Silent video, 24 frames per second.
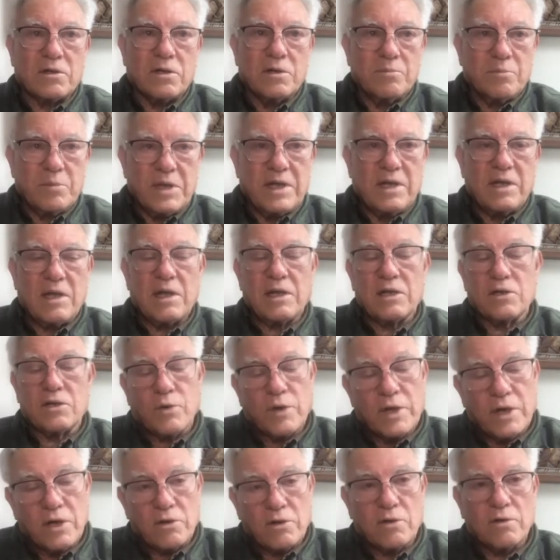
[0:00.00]
be a
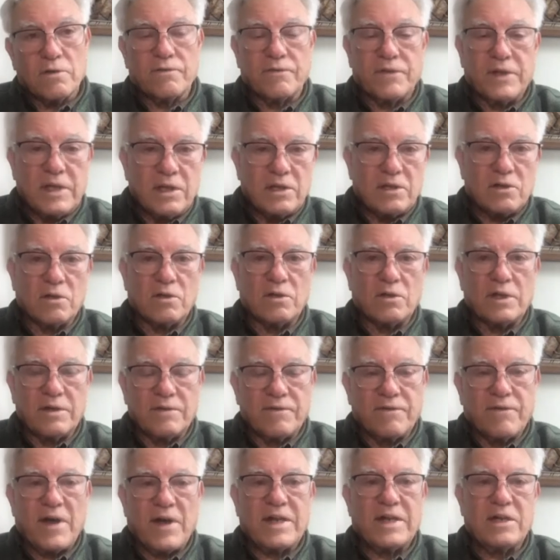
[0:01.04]
critical vehicle in
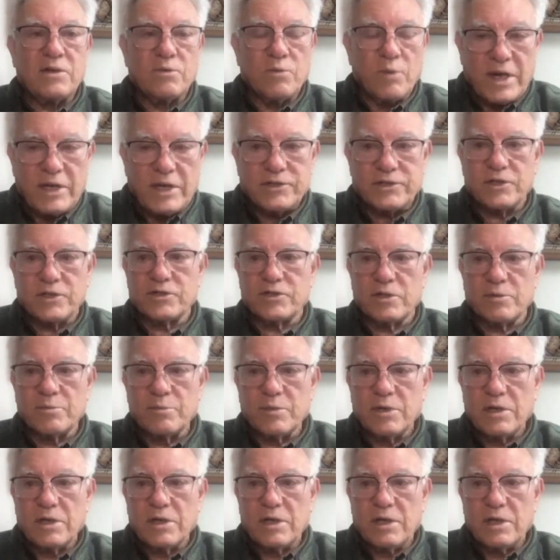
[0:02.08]
fighting racism,
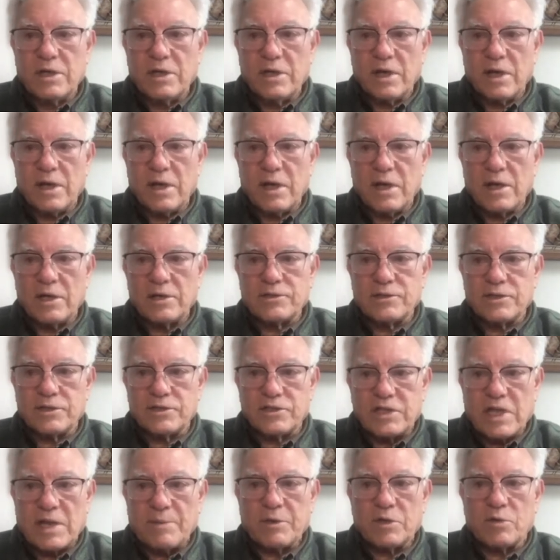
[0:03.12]

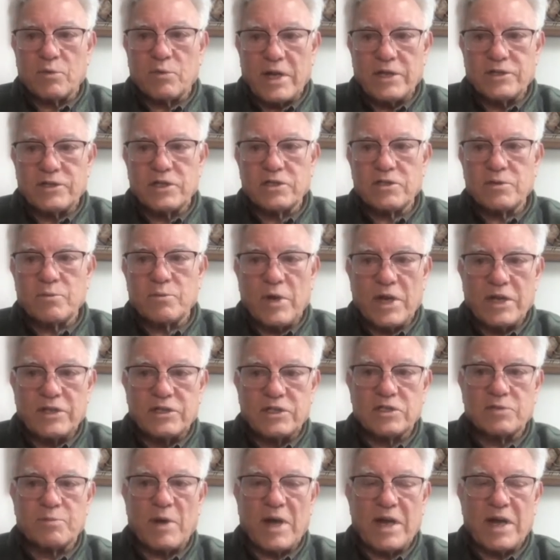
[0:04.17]
systemic racism,
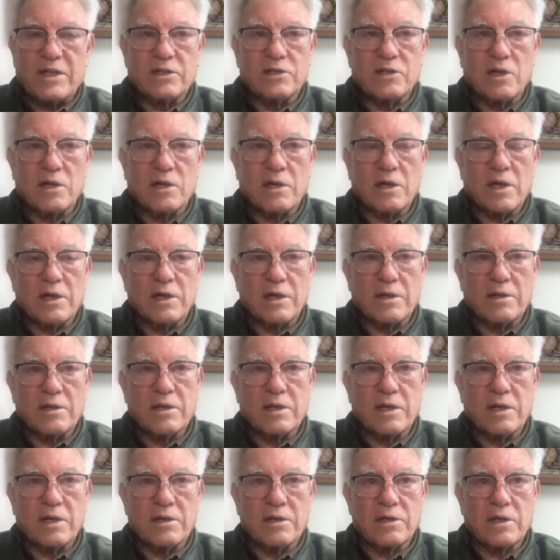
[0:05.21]
racist by
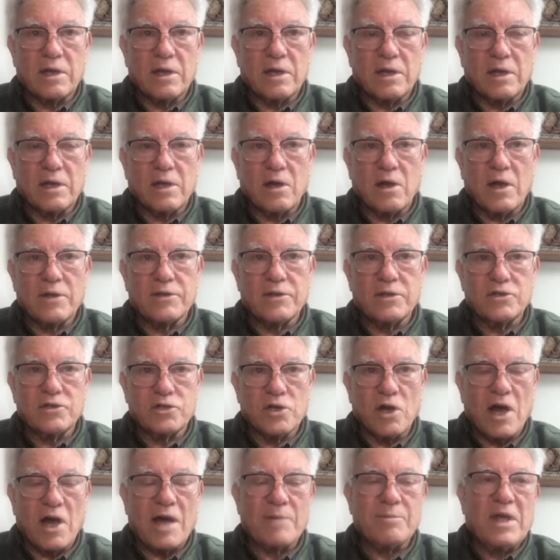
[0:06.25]
the on the
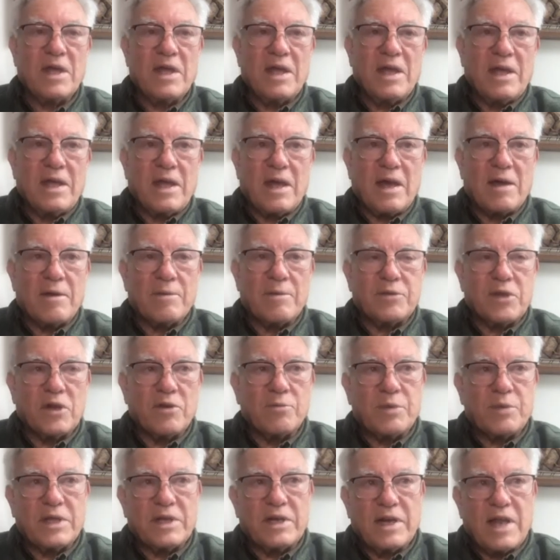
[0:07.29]
job. There
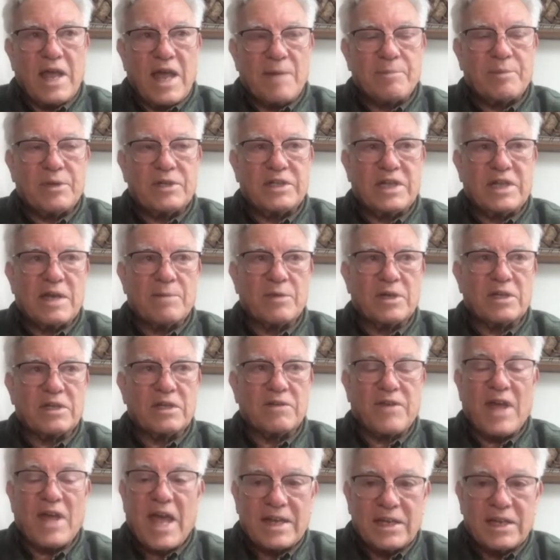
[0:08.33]
have been an epidemic
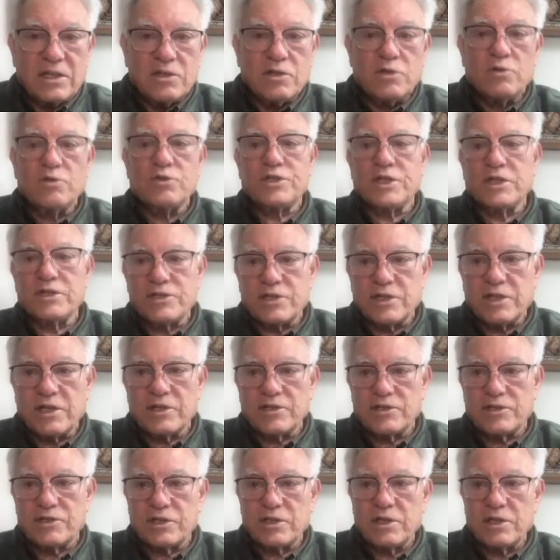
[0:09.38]
of hanging noose
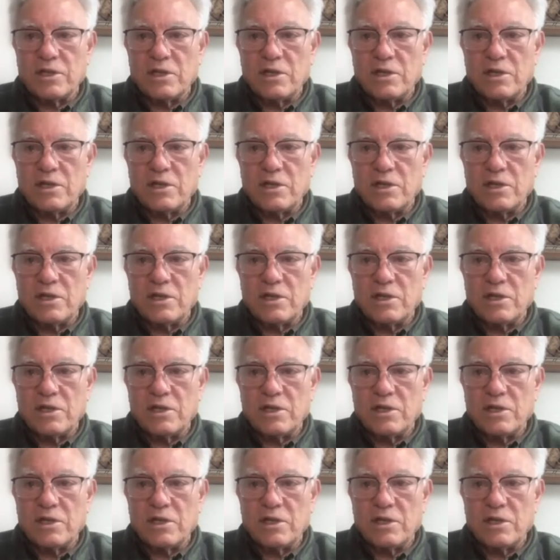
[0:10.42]
incidents